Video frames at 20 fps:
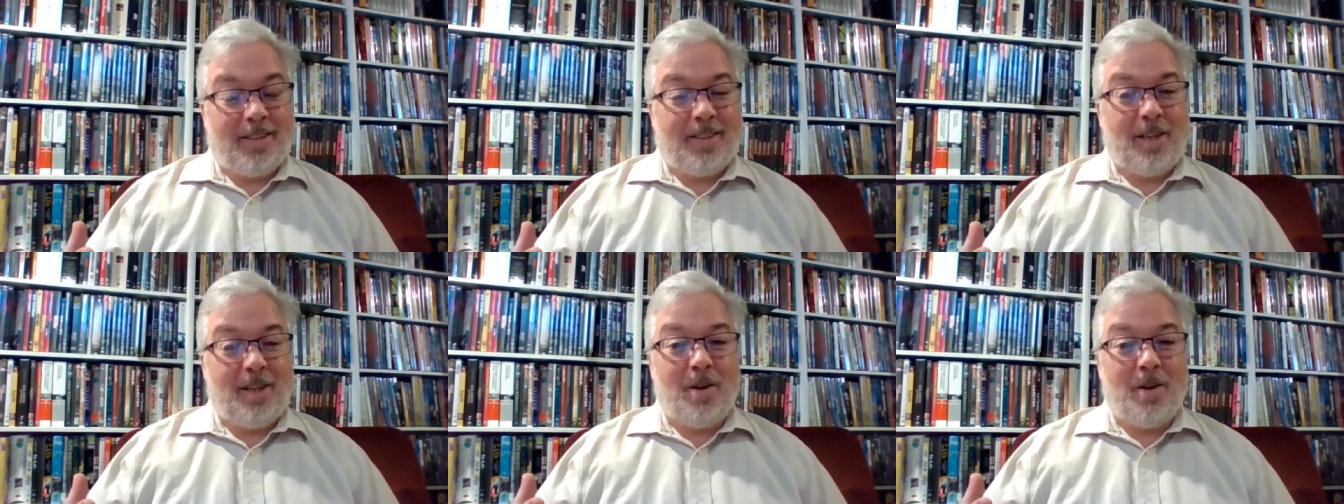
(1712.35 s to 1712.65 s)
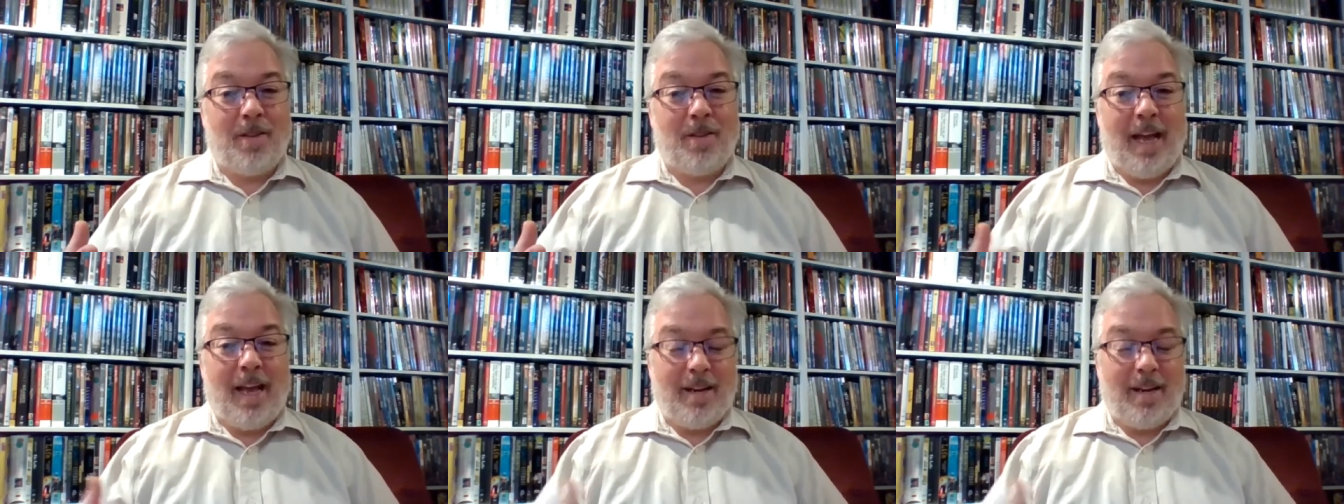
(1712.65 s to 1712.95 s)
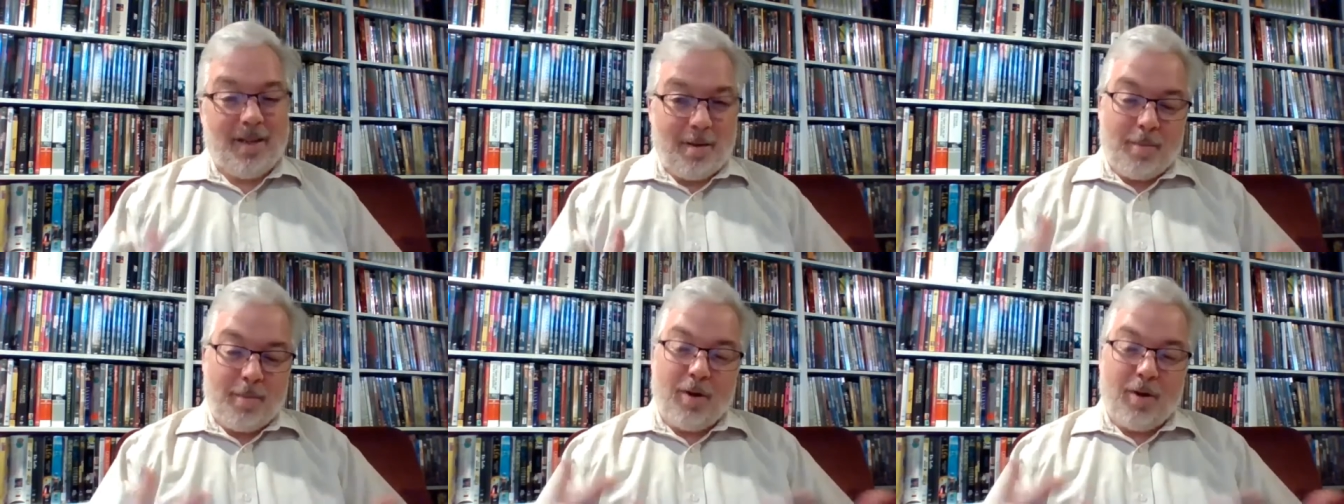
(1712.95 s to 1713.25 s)
So
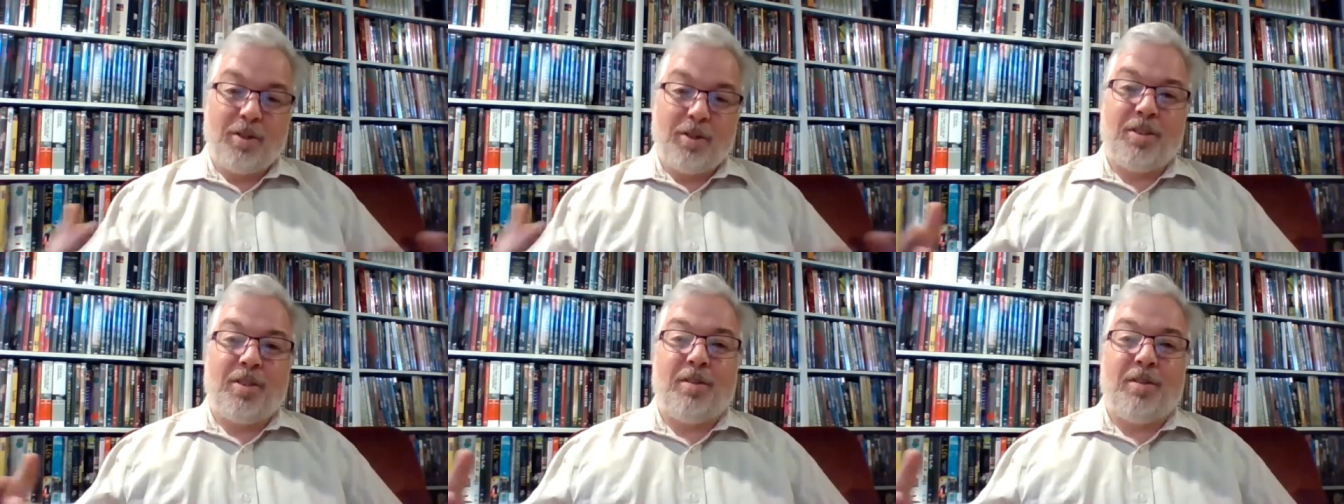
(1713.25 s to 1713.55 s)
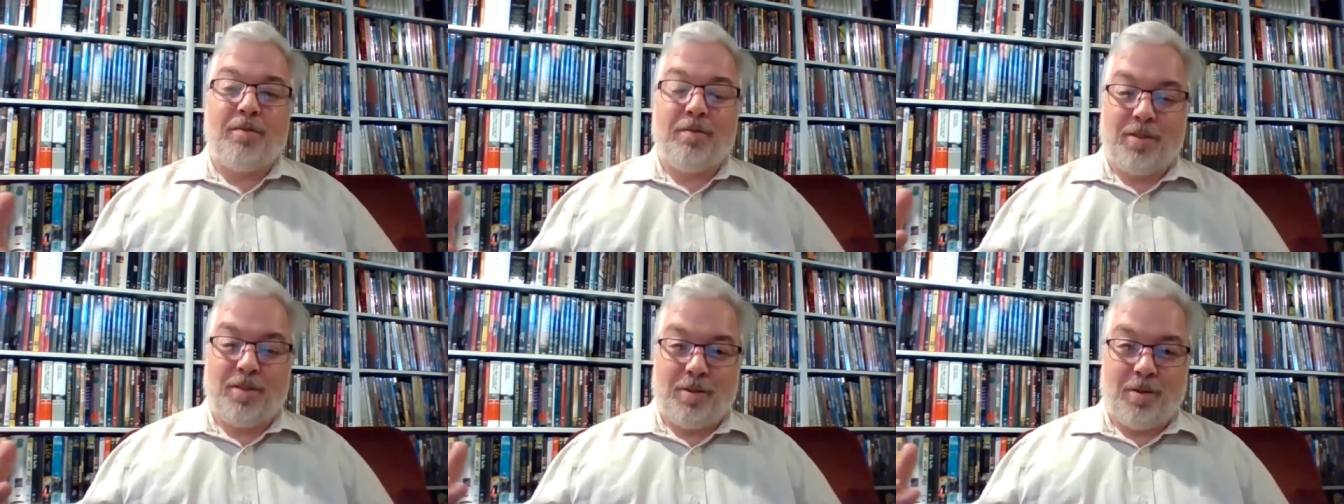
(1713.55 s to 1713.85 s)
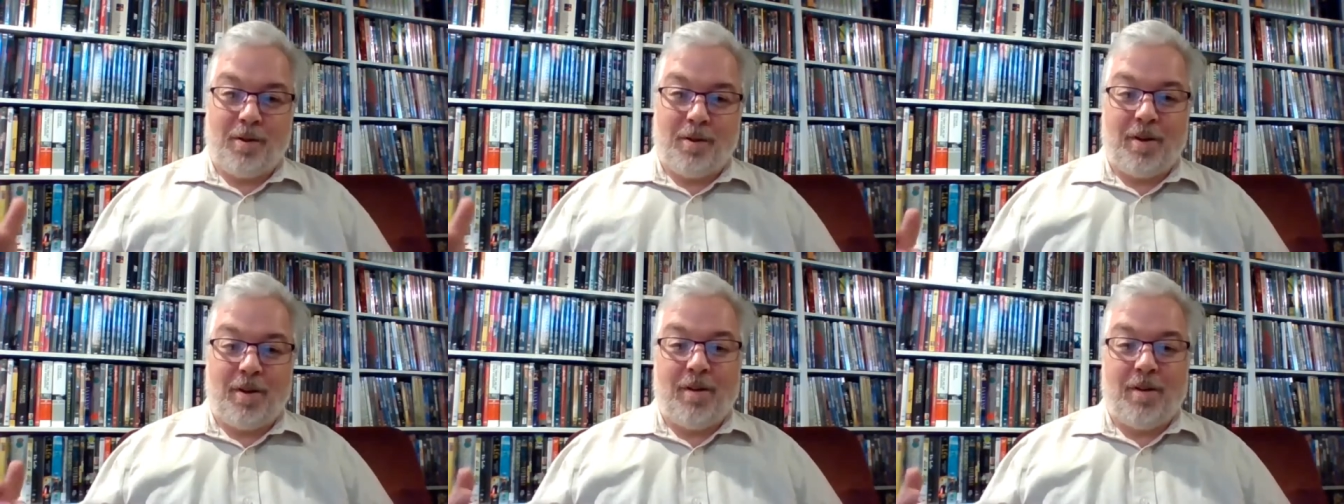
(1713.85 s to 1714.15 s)
that immersive
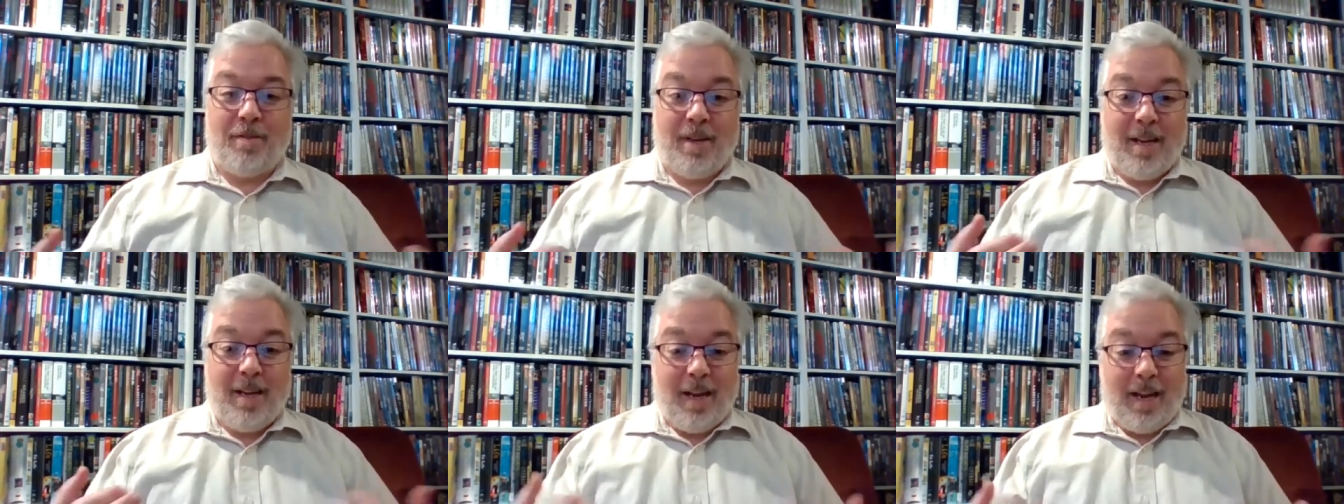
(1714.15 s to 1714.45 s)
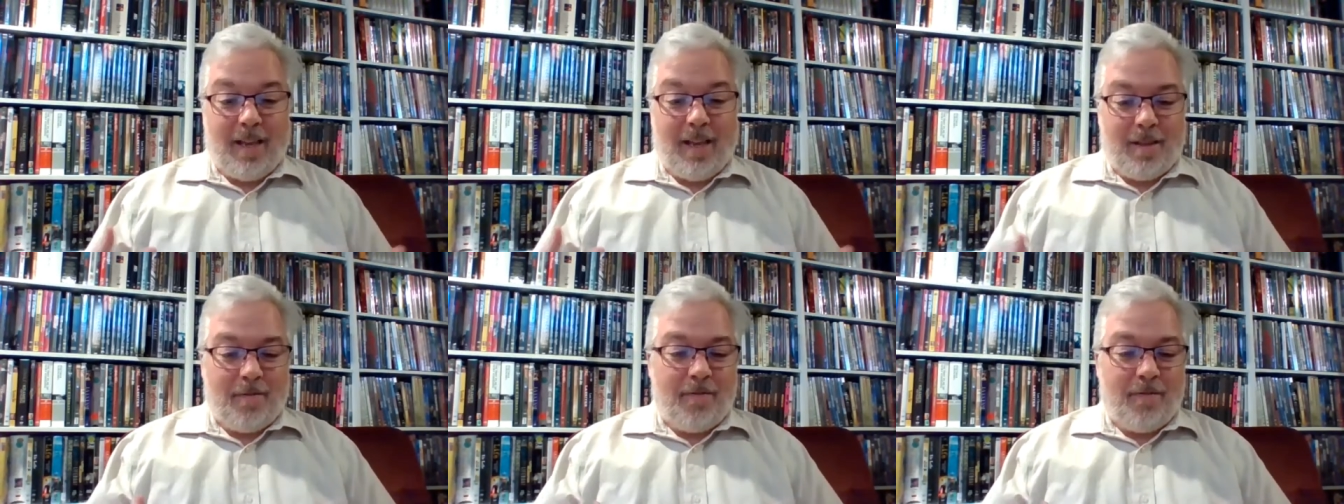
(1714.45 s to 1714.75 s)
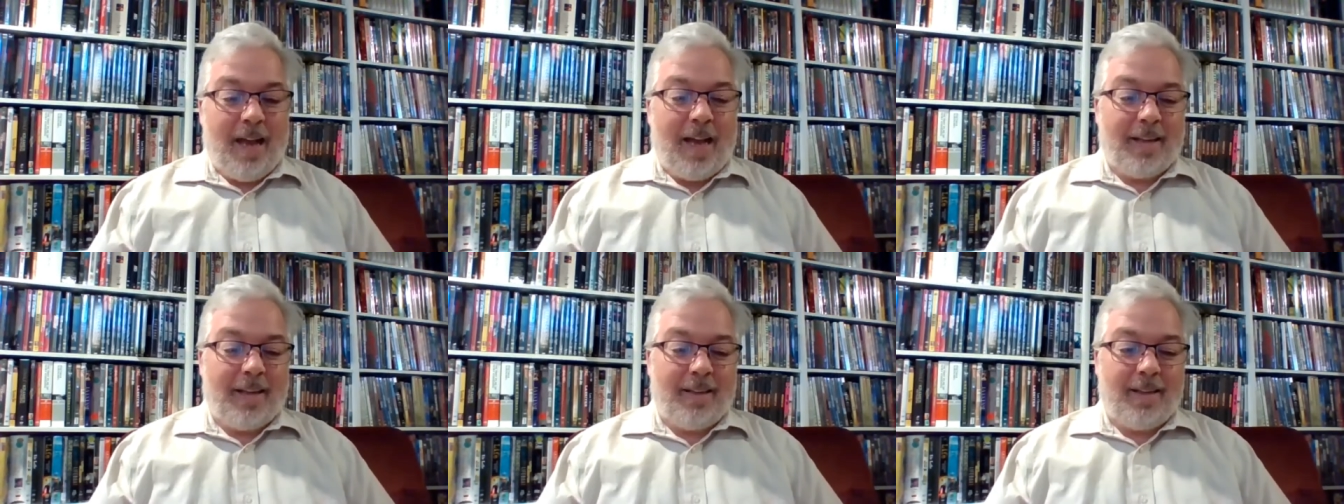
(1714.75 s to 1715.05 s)
sort of, and the
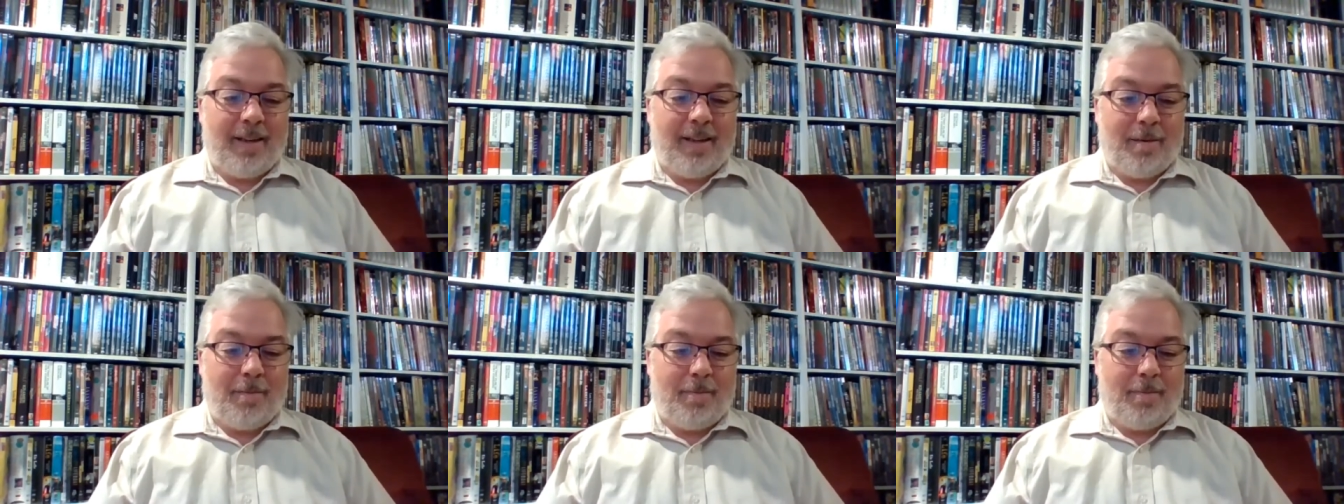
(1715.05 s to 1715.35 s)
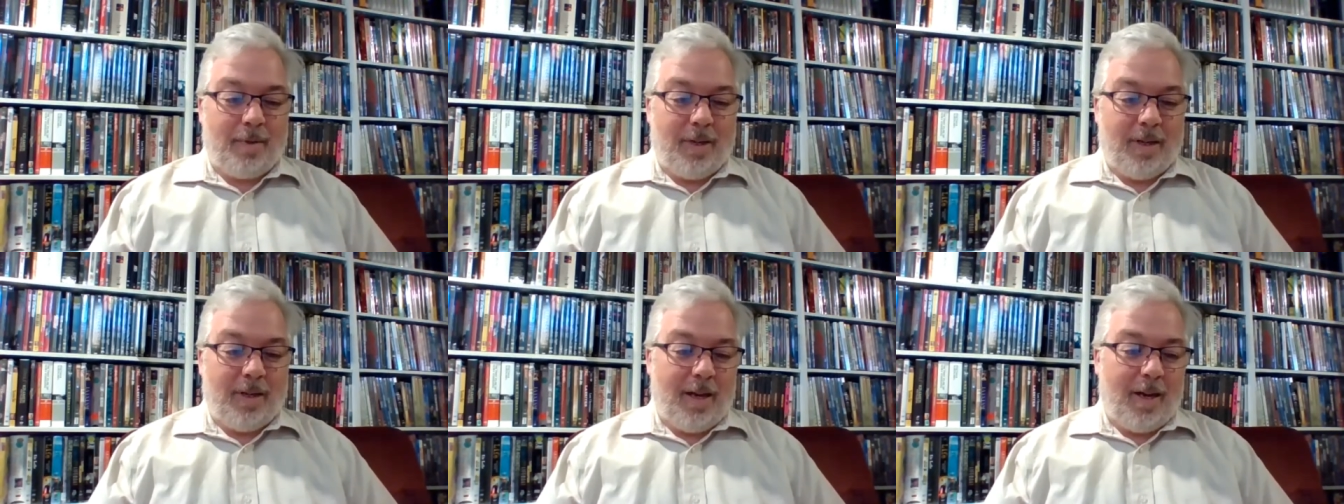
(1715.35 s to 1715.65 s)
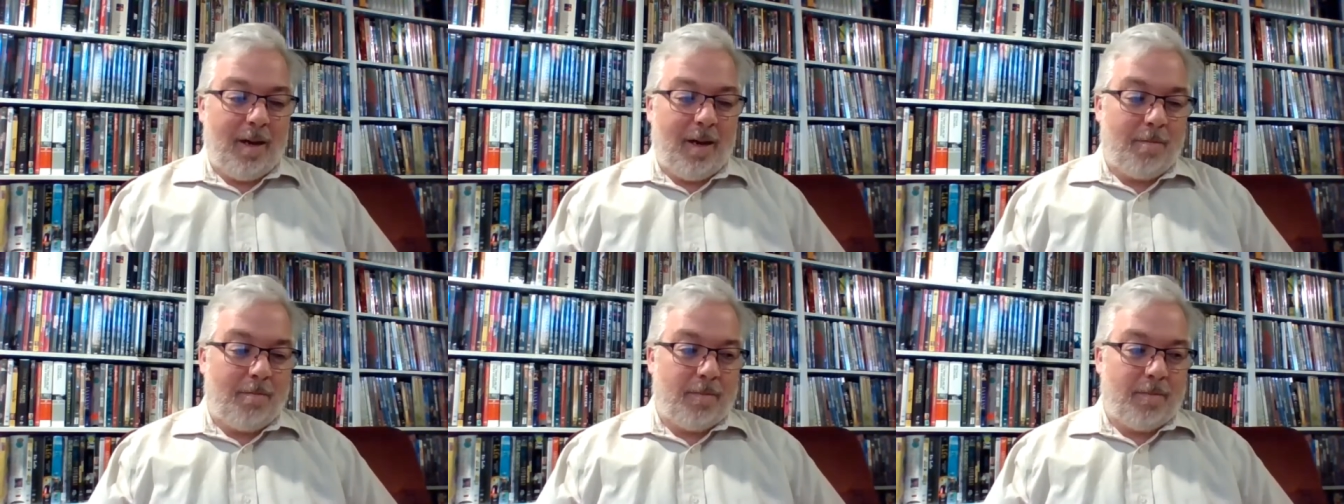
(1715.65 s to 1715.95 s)
fact that it
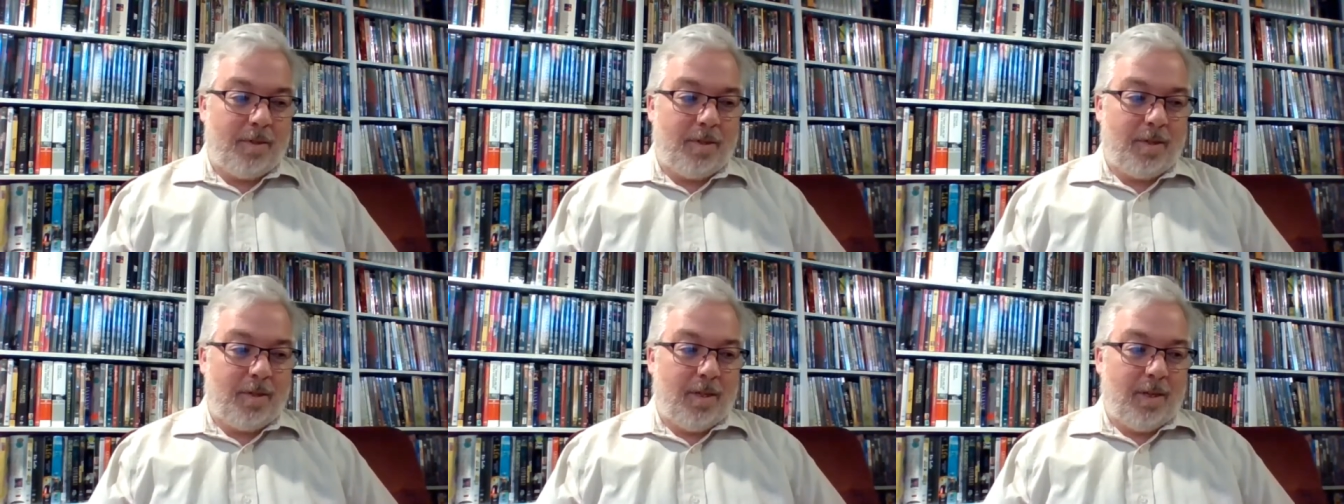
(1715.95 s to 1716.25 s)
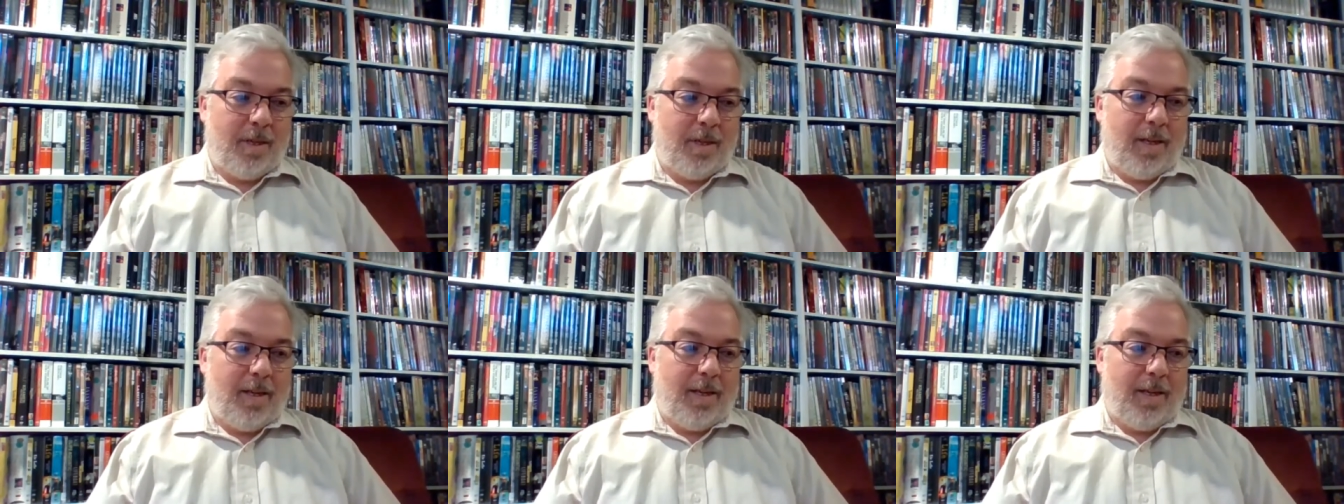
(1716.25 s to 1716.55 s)
becomes,